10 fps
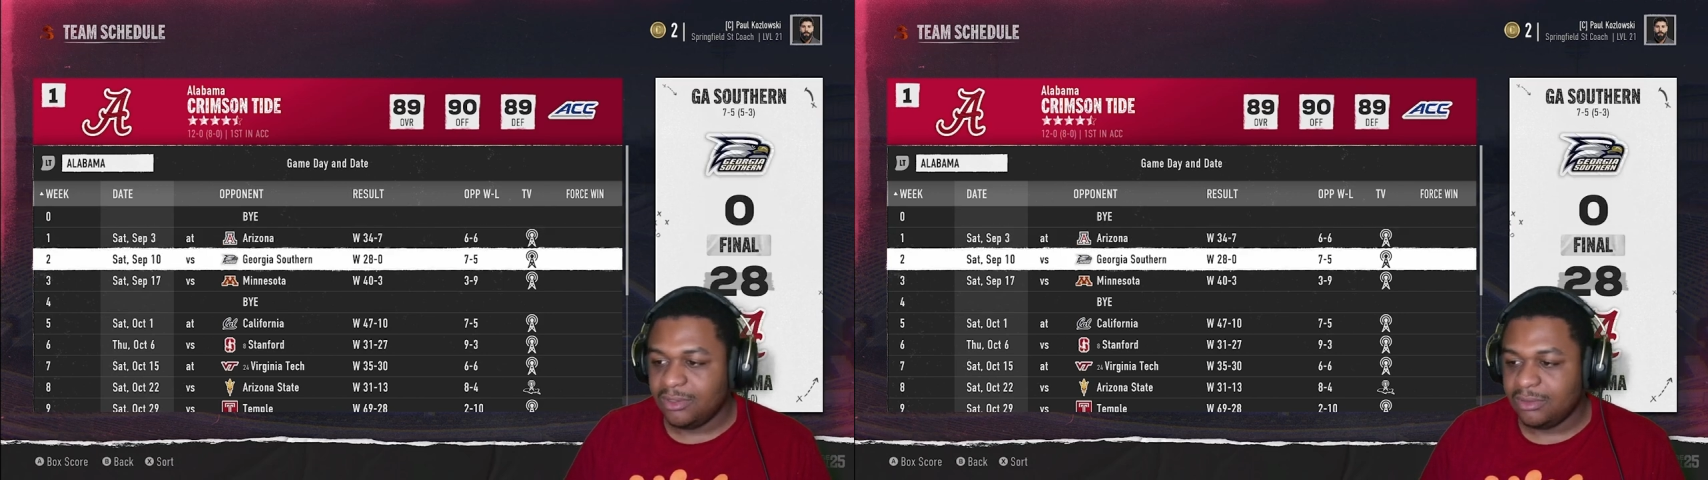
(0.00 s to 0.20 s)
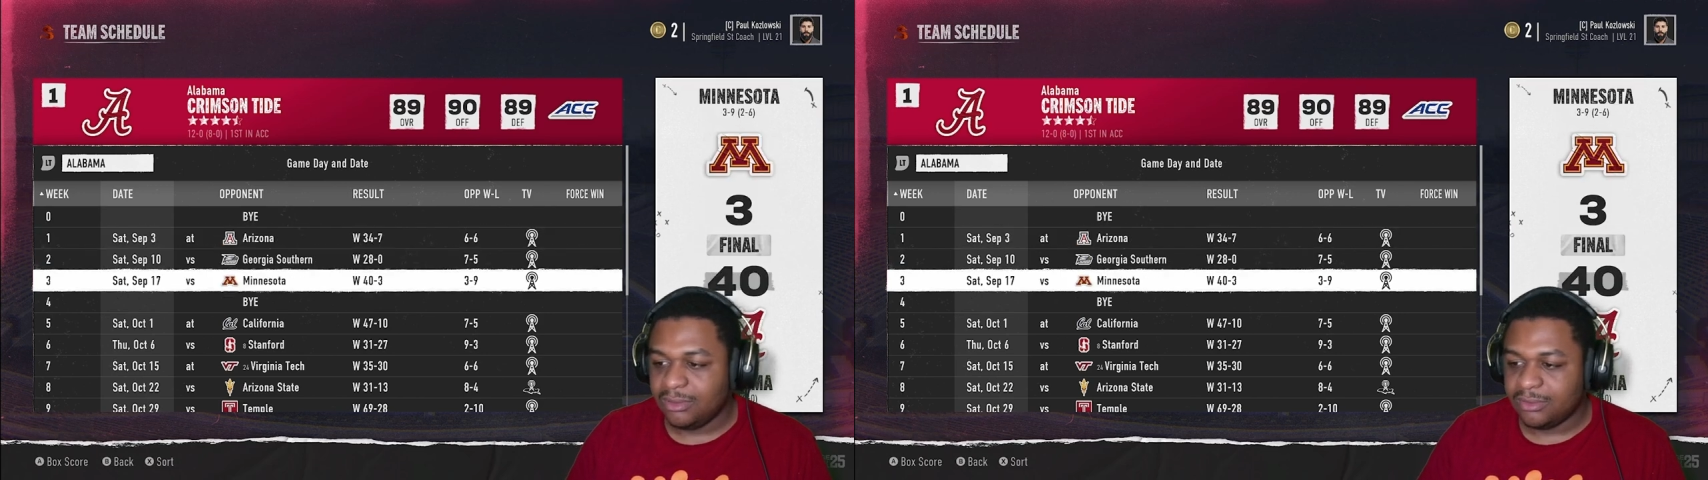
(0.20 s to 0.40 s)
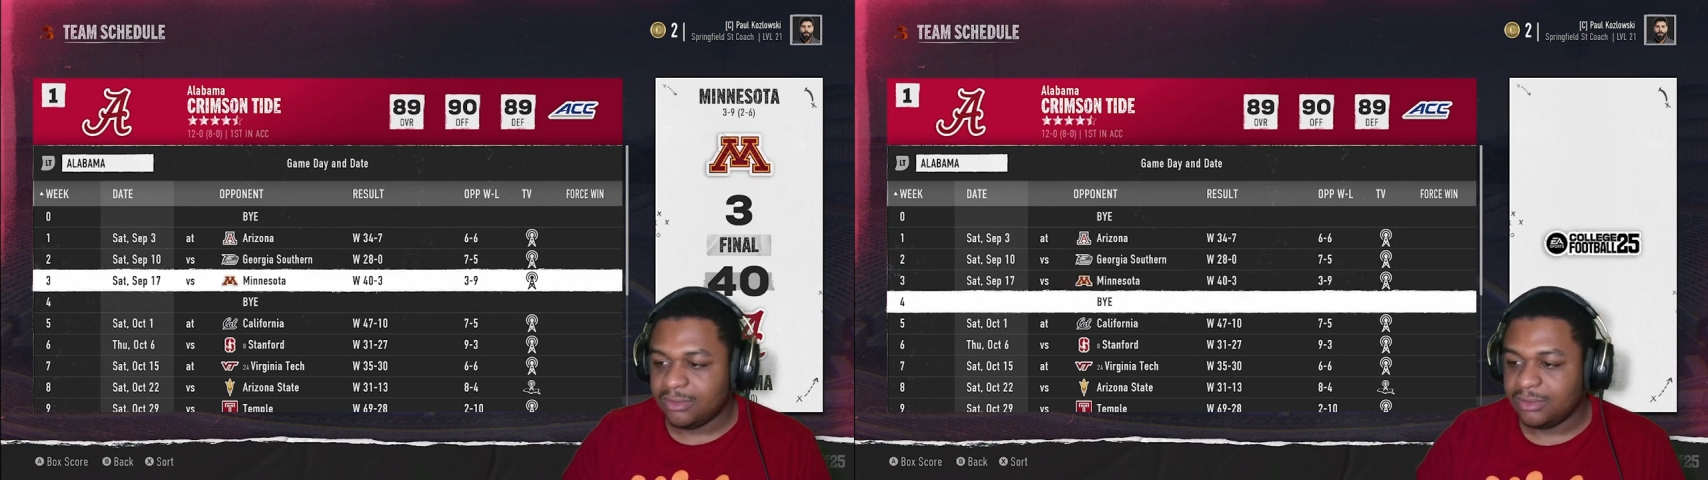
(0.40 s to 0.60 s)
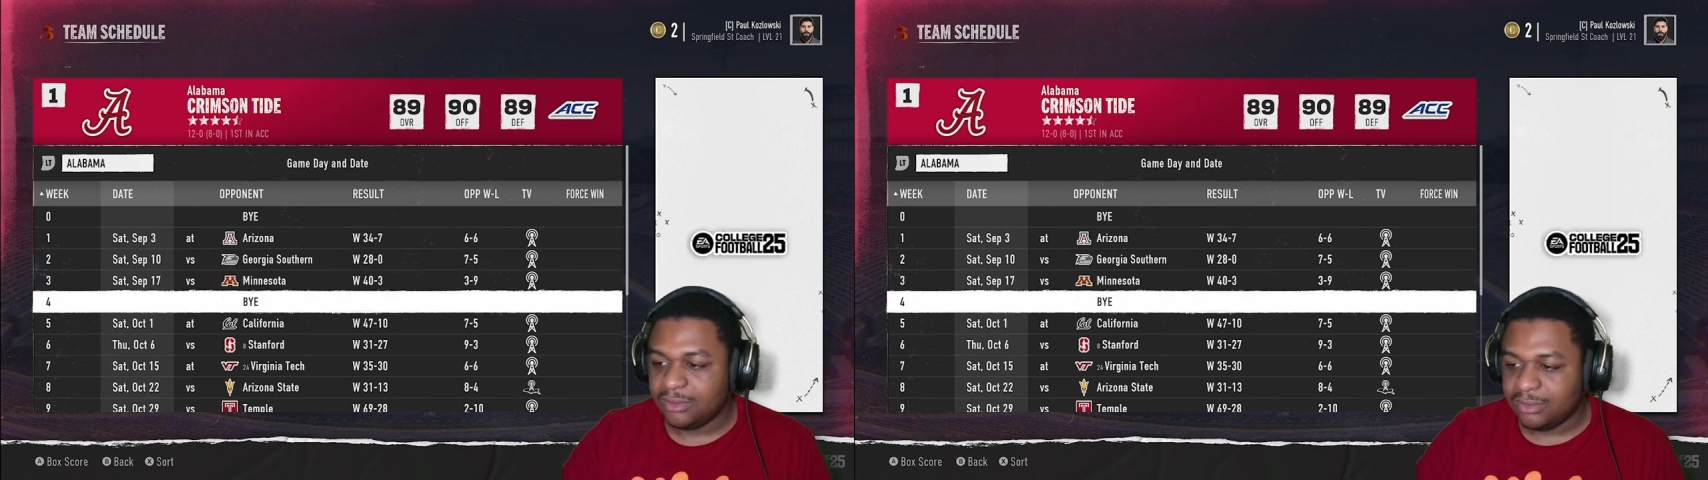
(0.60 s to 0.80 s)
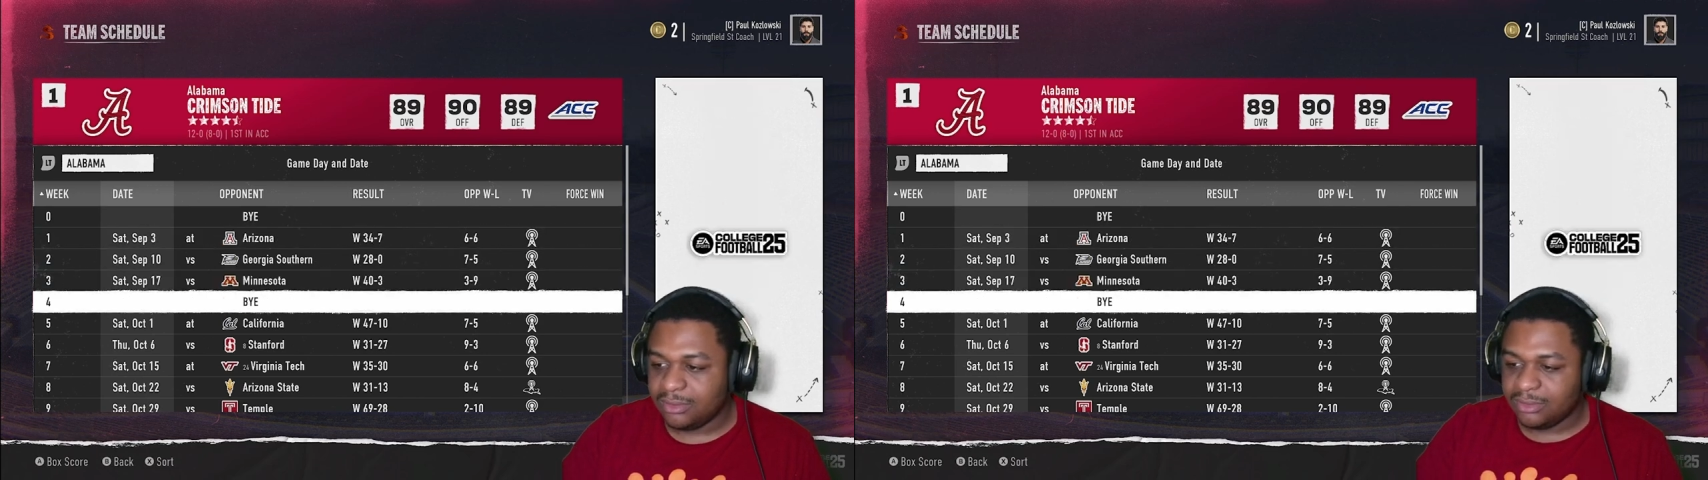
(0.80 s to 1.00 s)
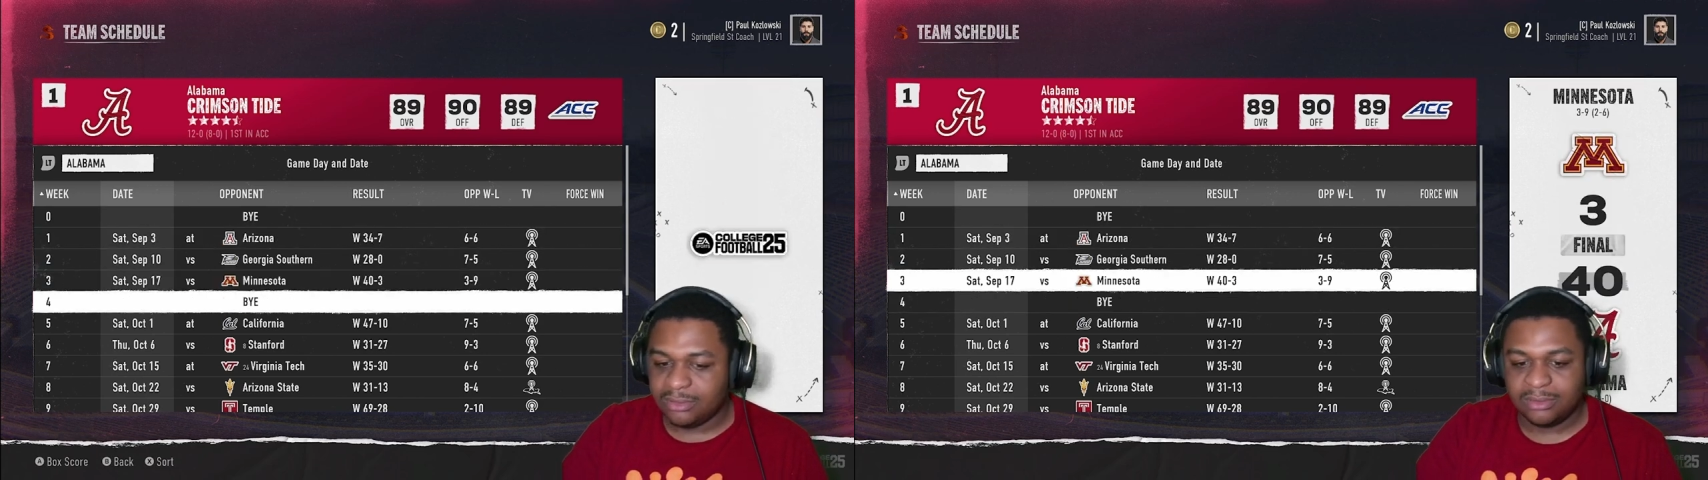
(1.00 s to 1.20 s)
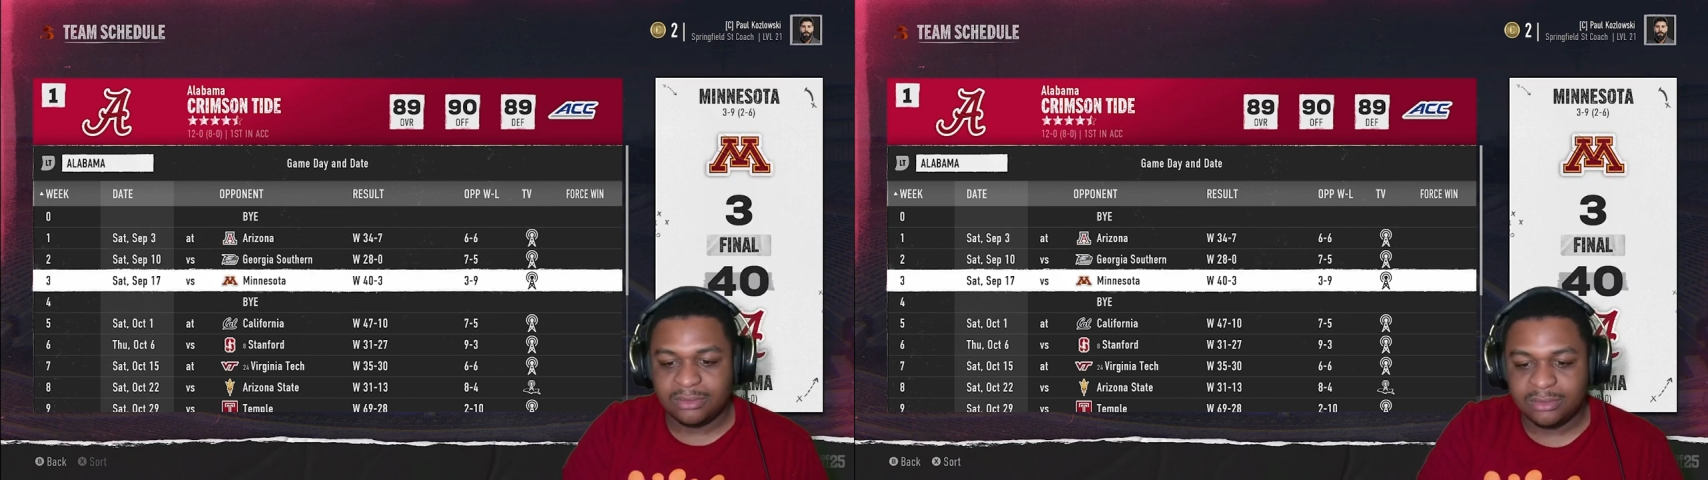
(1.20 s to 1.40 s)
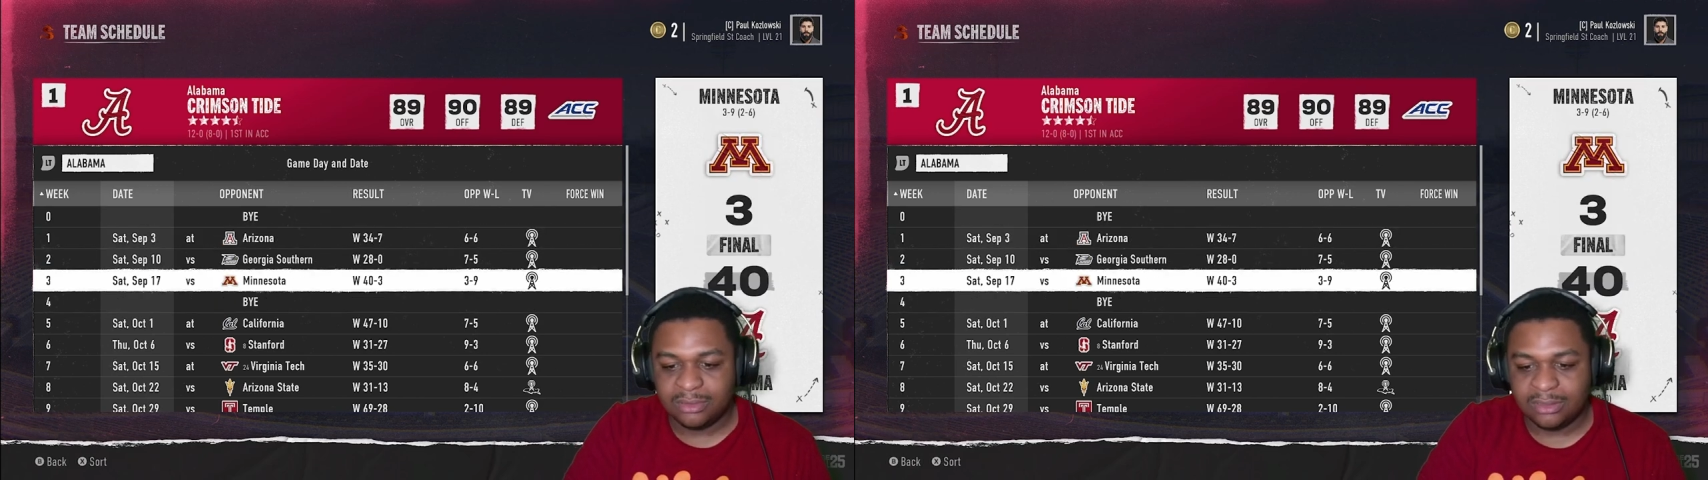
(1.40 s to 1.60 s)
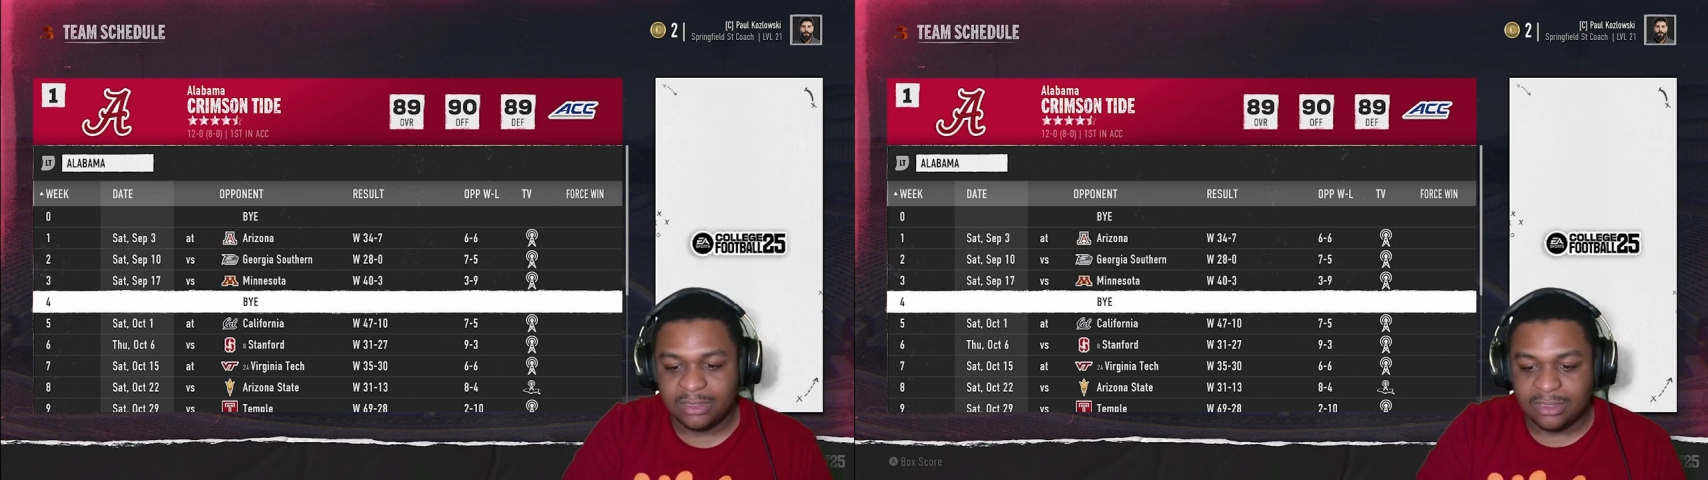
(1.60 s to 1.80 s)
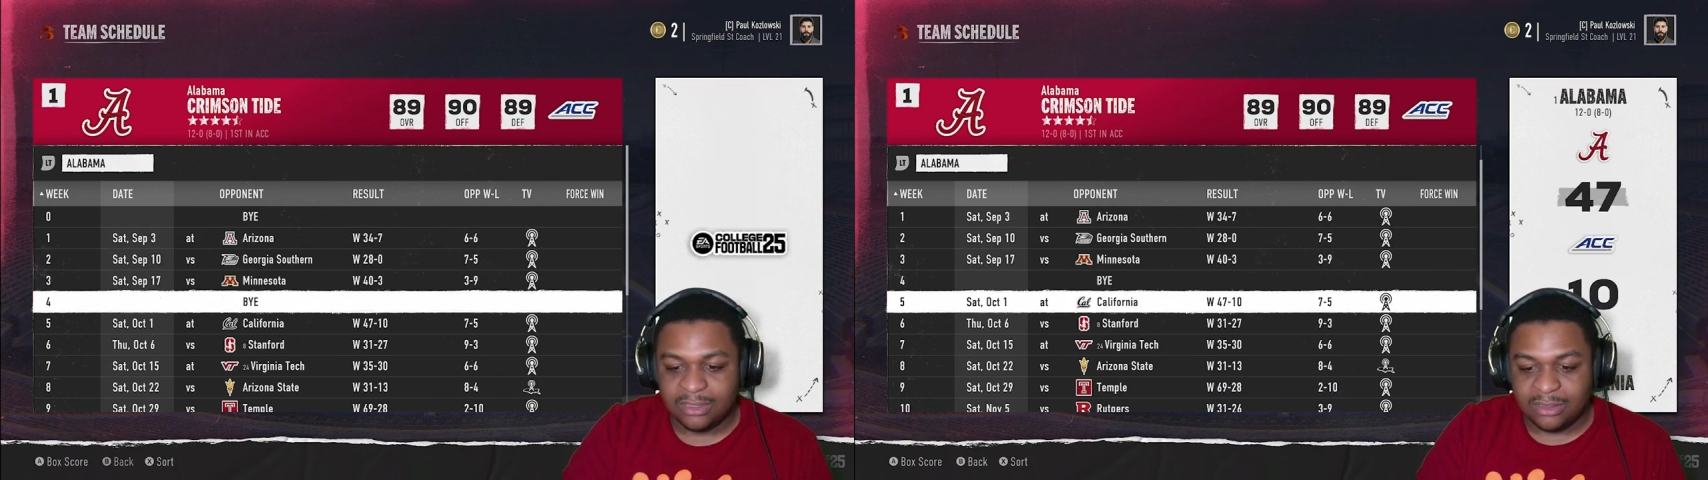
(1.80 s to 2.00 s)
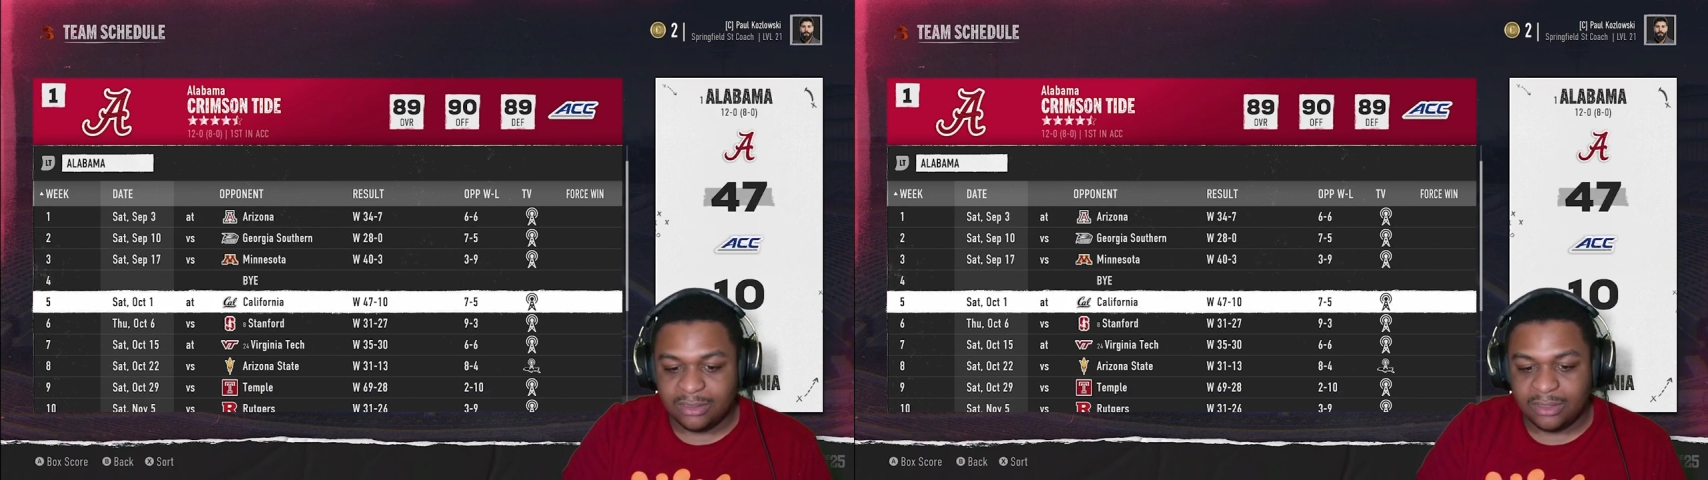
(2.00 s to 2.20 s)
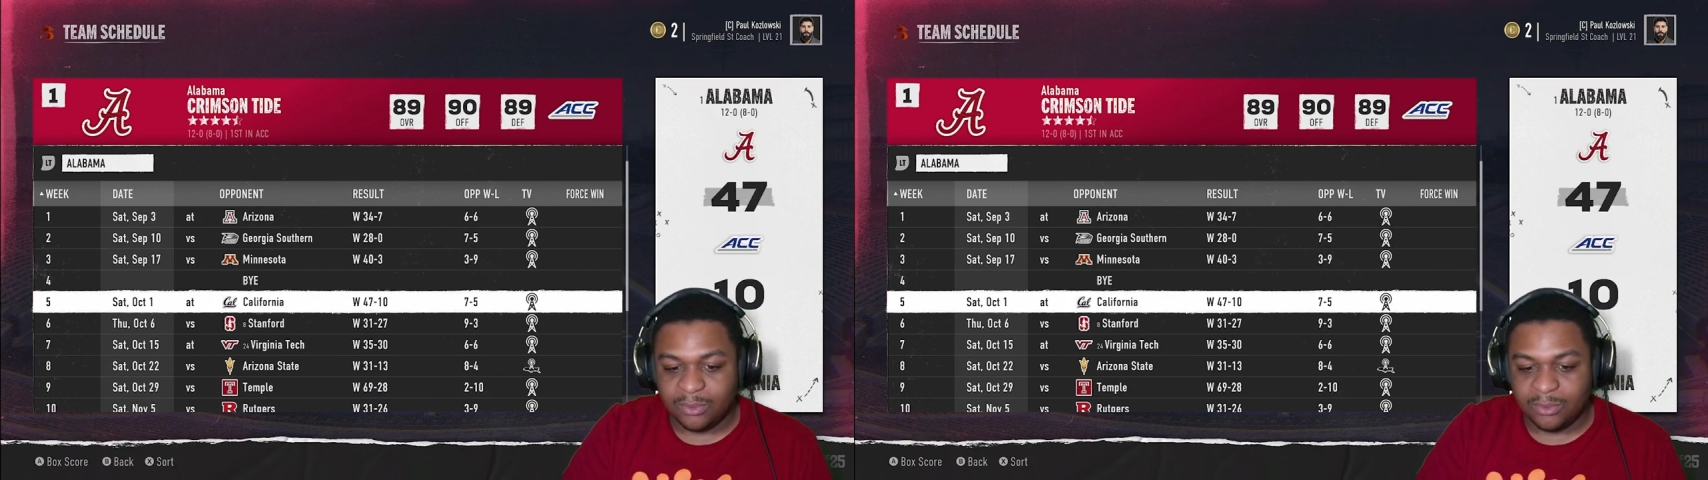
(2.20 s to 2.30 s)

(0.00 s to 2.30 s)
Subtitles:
Okay. They